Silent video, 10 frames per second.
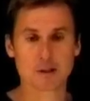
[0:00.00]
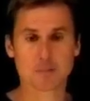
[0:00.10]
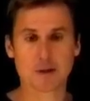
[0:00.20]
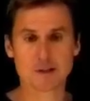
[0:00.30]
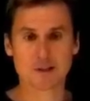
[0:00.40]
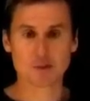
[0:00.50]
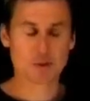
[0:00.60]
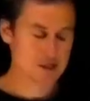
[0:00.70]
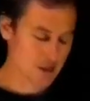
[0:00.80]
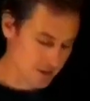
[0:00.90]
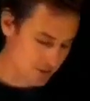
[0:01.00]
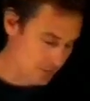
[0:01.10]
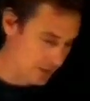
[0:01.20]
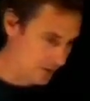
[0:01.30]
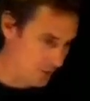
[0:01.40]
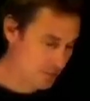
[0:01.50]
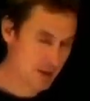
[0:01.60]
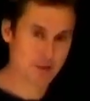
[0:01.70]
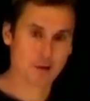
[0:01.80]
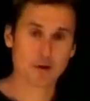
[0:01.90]
Especially in Switzerland, you may know
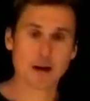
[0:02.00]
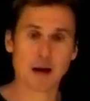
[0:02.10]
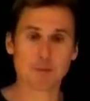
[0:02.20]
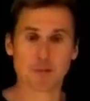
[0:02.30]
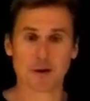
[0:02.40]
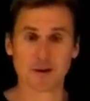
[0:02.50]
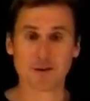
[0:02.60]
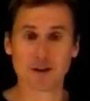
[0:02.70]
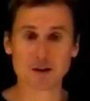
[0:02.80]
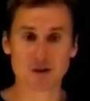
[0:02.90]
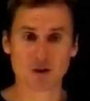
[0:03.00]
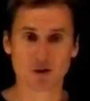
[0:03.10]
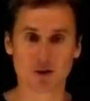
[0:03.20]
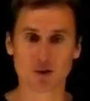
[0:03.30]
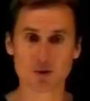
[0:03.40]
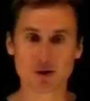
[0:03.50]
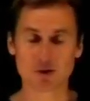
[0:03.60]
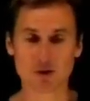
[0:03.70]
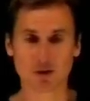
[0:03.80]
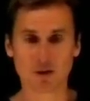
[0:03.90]
people are very happy about an invention called cruise
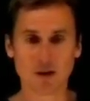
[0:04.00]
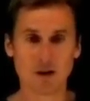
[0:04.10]
control,